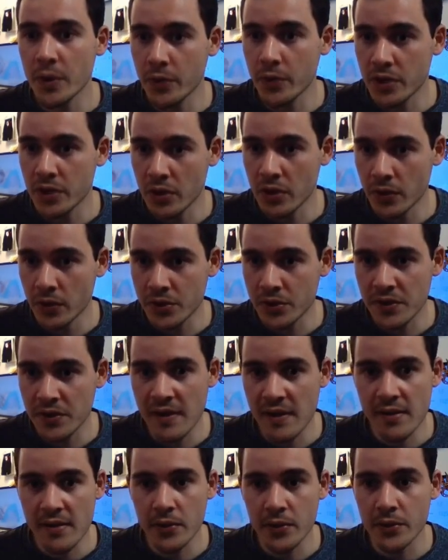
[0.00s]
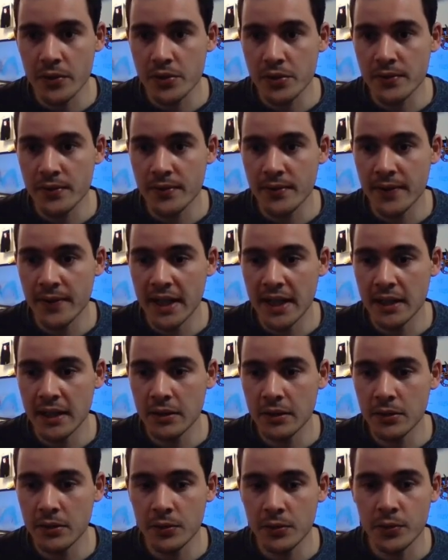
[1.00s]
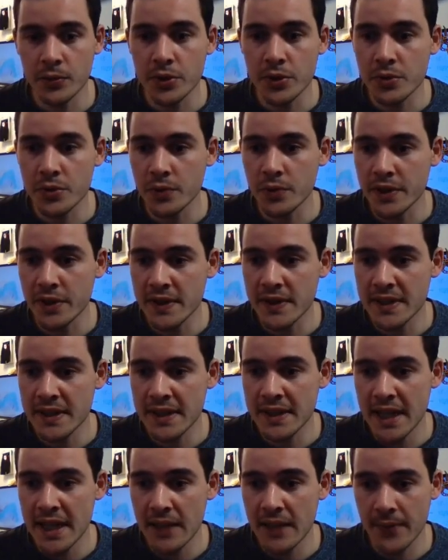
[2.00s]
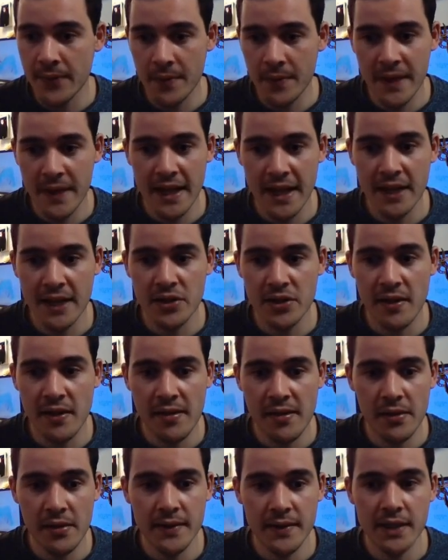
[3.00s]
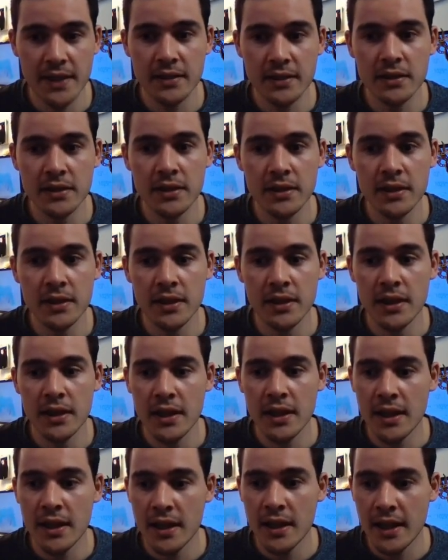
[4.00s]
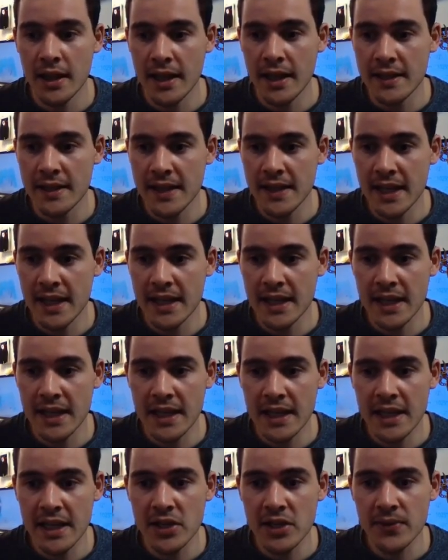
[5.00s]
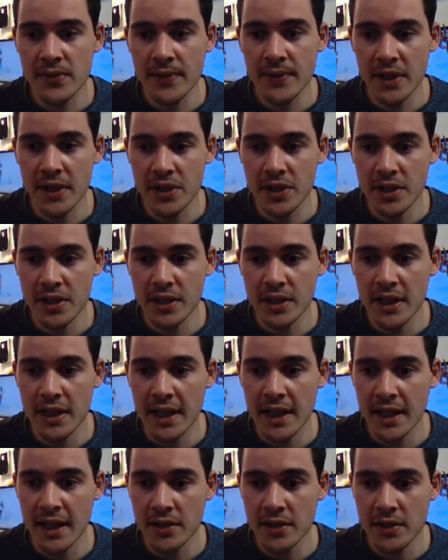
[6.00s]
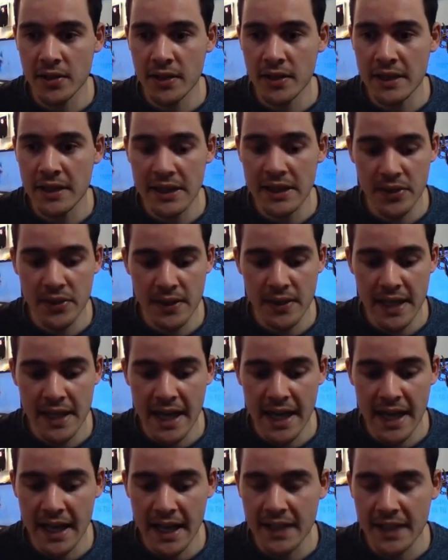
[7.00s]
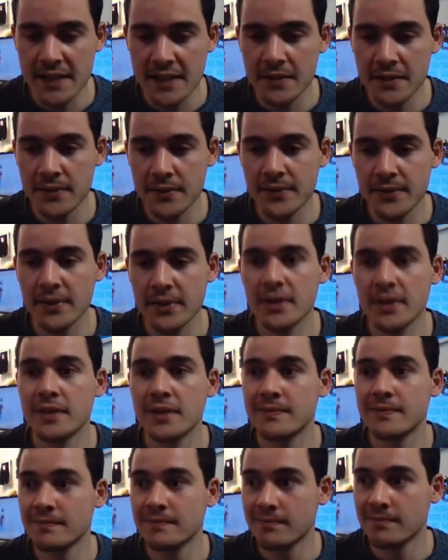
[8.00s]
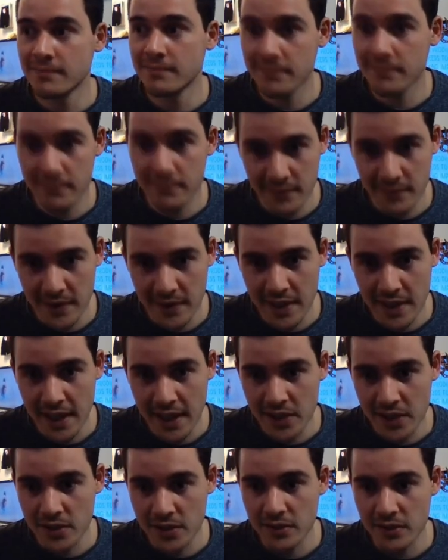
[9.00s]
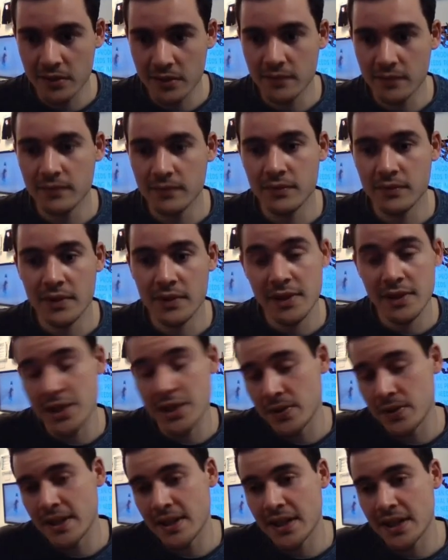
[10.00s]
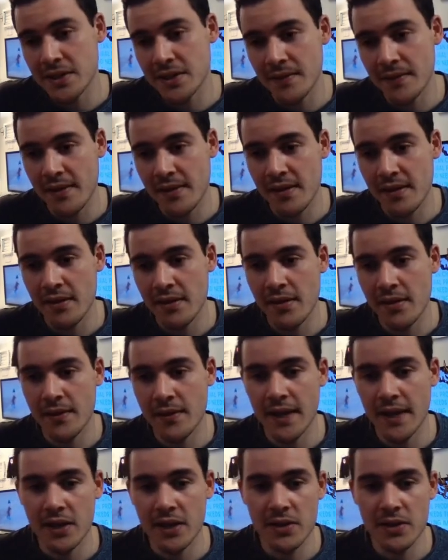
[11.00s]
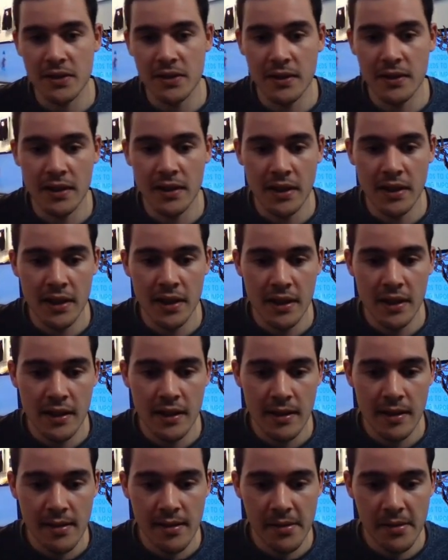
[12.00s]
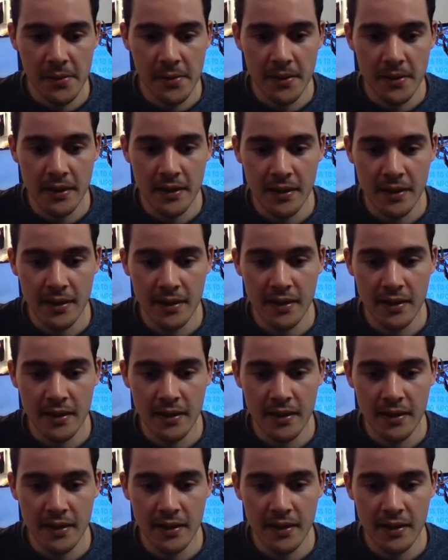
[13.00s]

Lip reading: we would launch this launch file, which would take from the action server and take each function and turn it into an active action, into an active server action. So